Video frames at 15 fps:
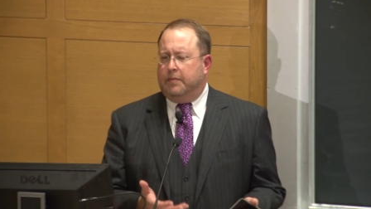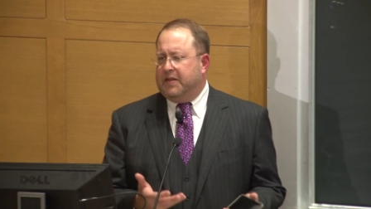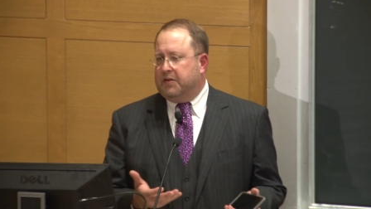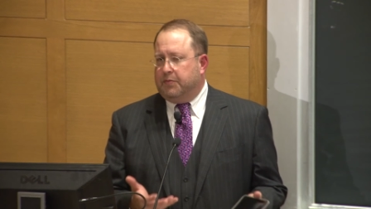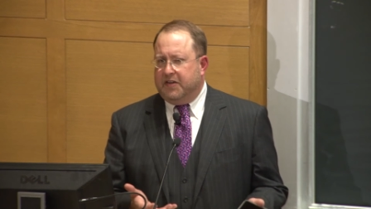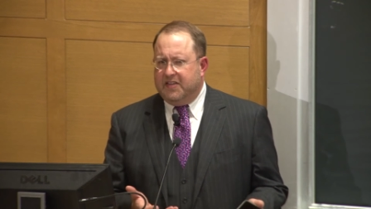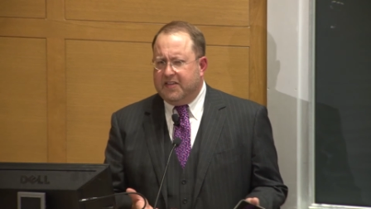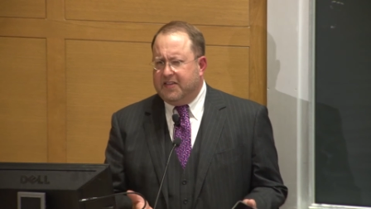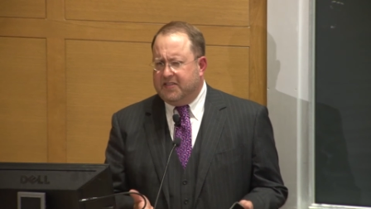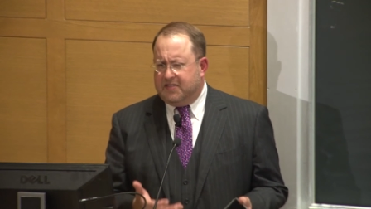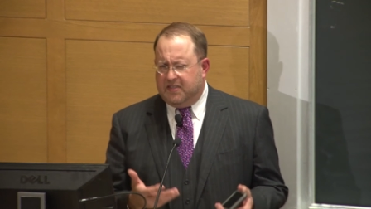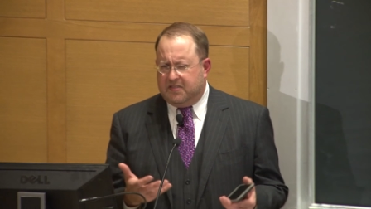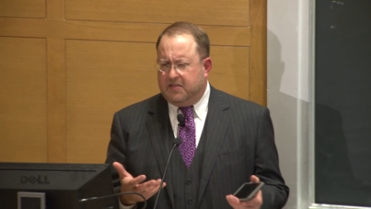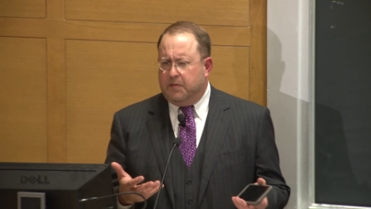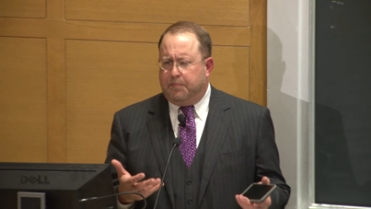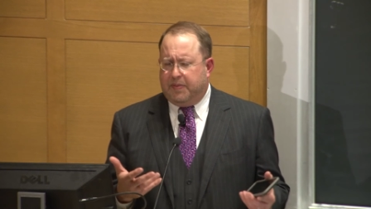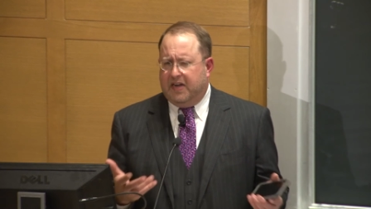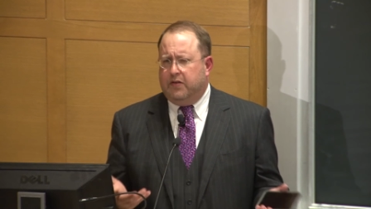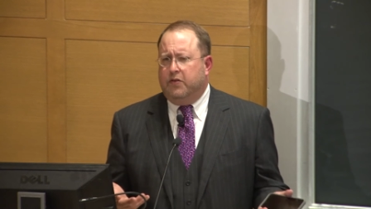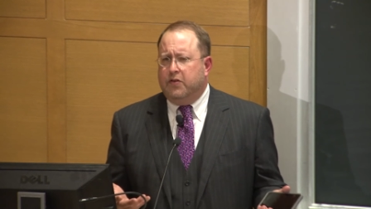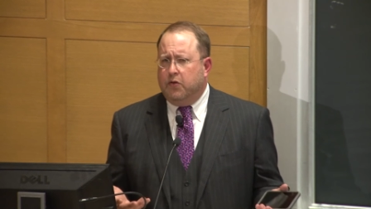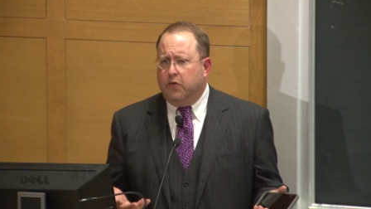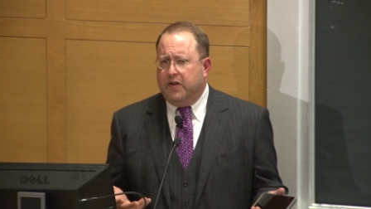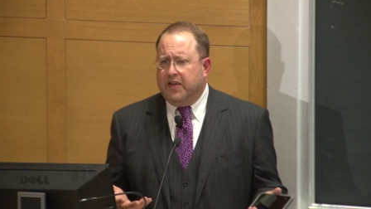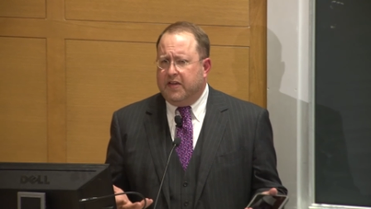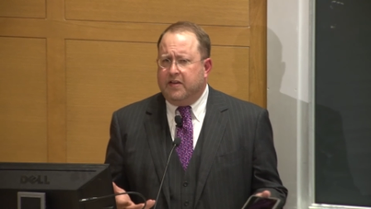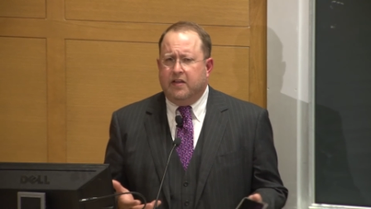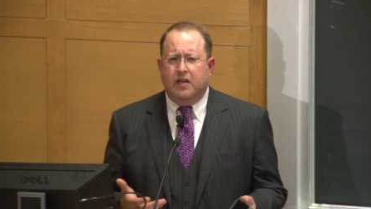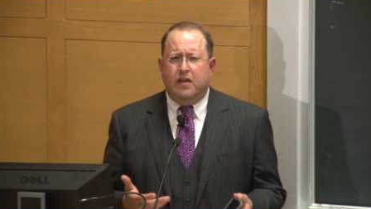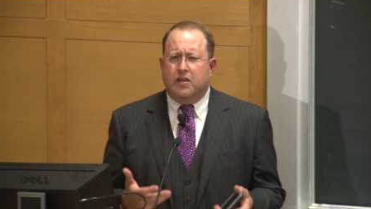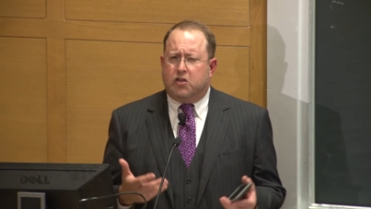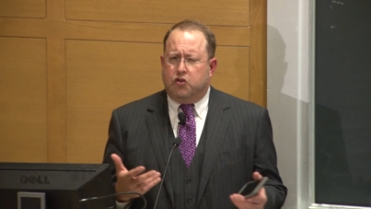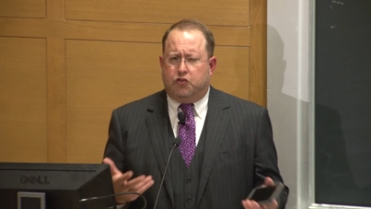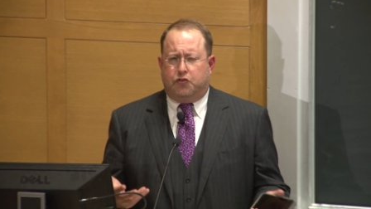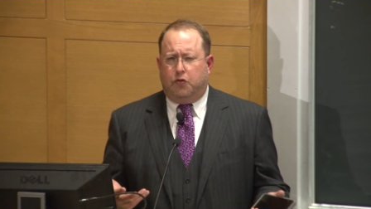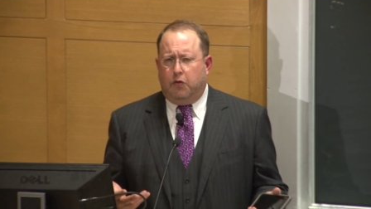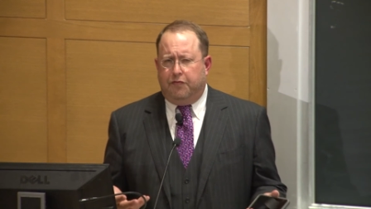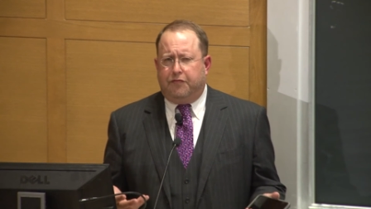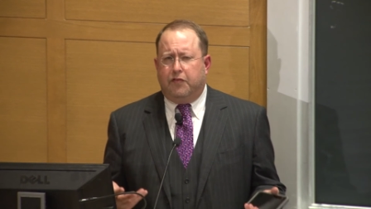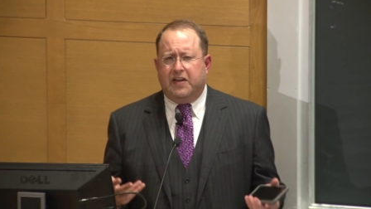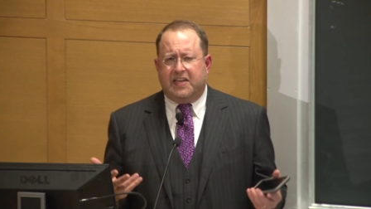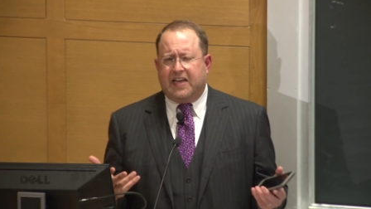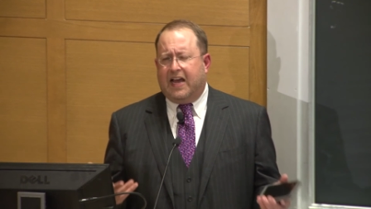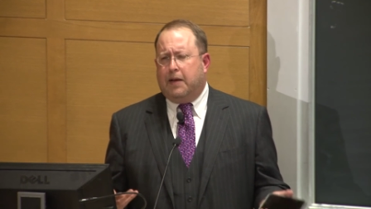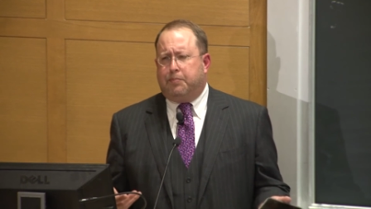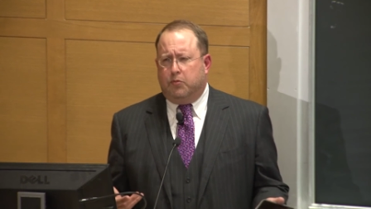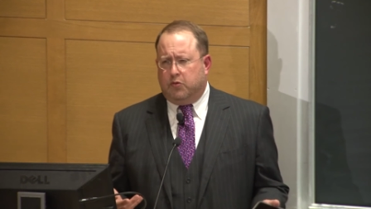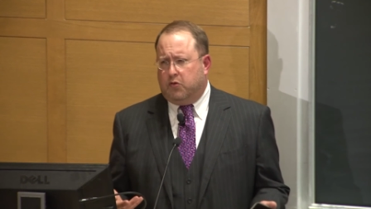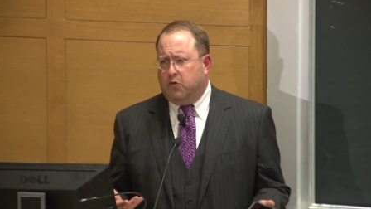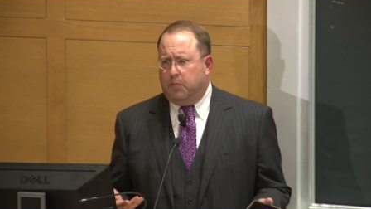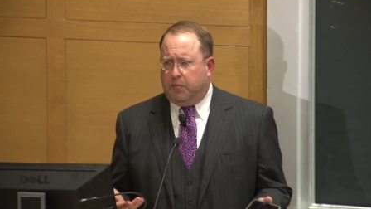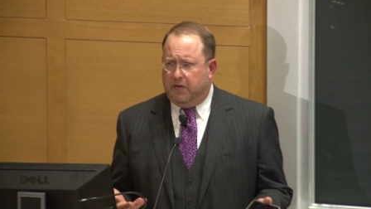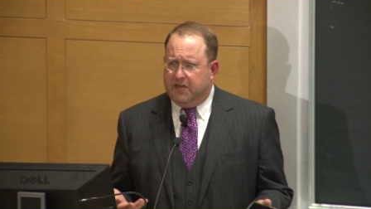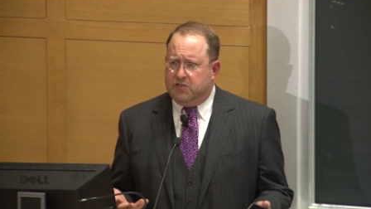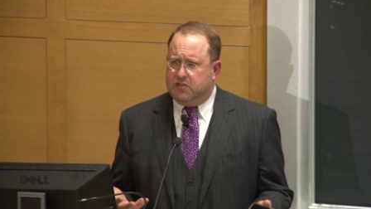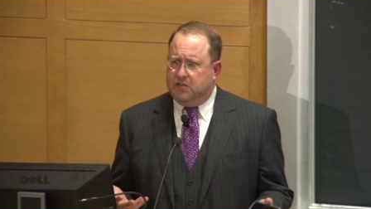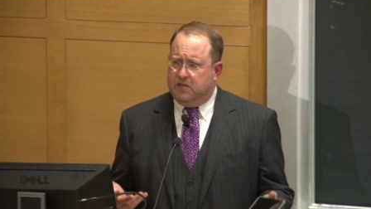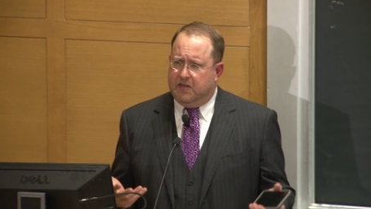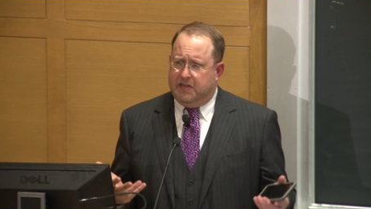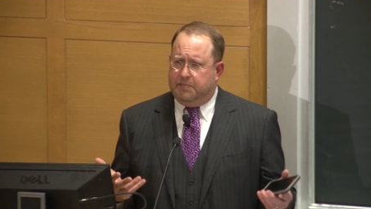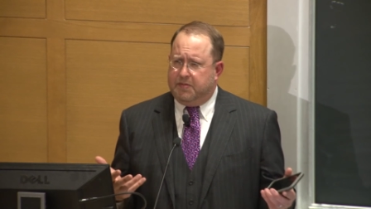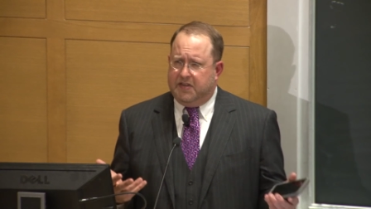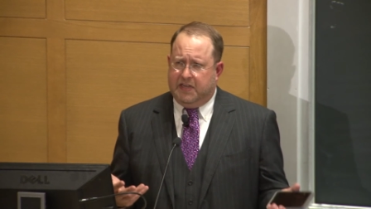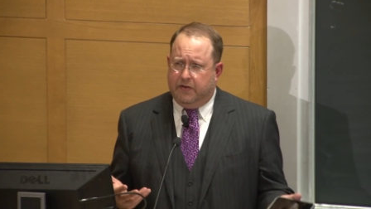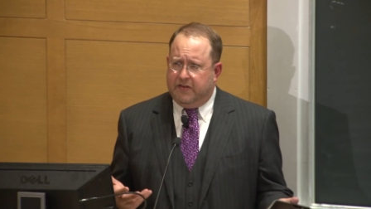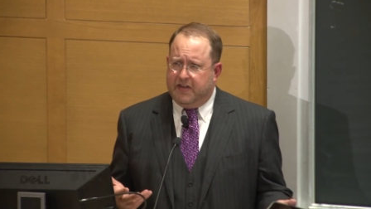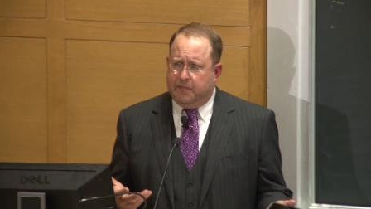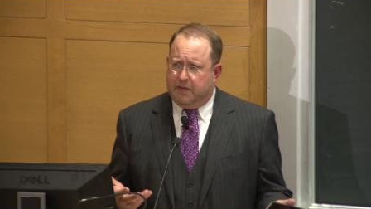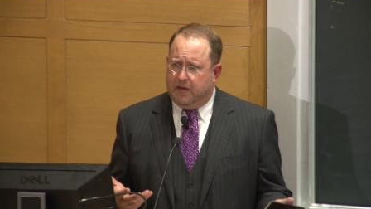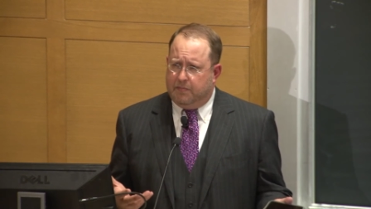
I'm like, really? Is this the paranoid control freak Apple Corporation I had been hearing